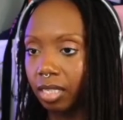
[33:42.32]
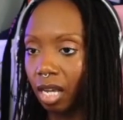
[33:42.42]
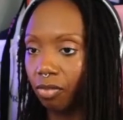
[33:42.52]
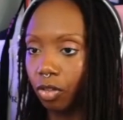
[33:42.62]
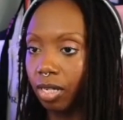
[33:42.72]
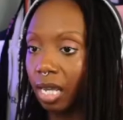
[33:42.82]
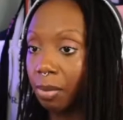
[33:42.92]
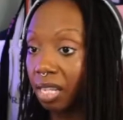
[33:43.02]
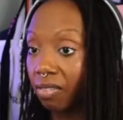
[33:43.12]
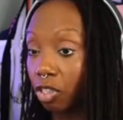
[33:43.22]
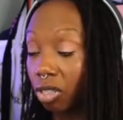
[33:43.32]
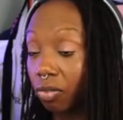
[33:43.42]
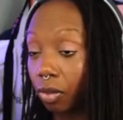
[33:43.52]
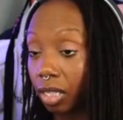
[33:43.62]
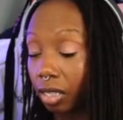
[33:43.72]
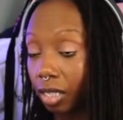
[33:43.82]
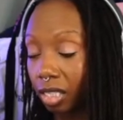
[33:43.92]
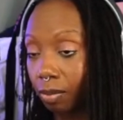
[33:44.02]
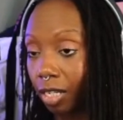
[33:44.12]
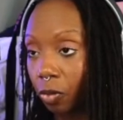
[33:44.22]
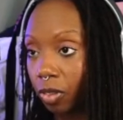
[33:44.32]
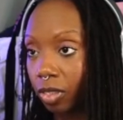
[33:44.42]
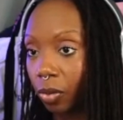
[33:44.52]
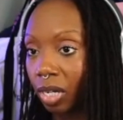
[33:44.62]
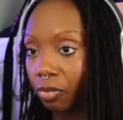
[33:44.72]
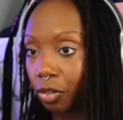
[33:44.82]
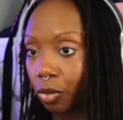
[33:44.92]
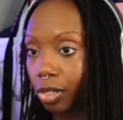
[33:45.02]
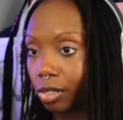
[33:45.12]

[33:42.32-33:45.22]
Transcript: cover the naming conventions for the CSS modules. So whenever you